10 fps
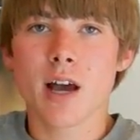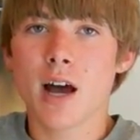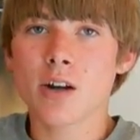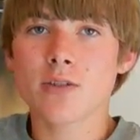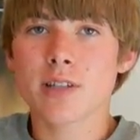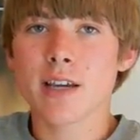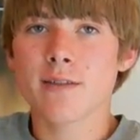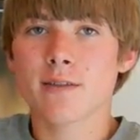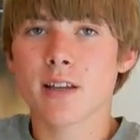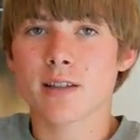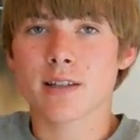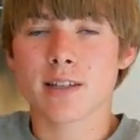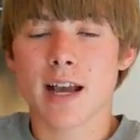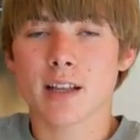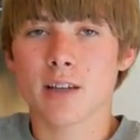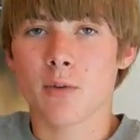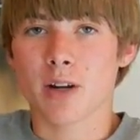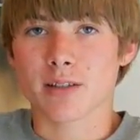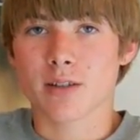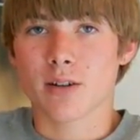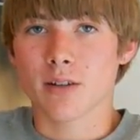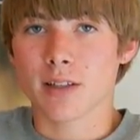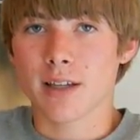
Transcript: Autosave does exactly what it's called.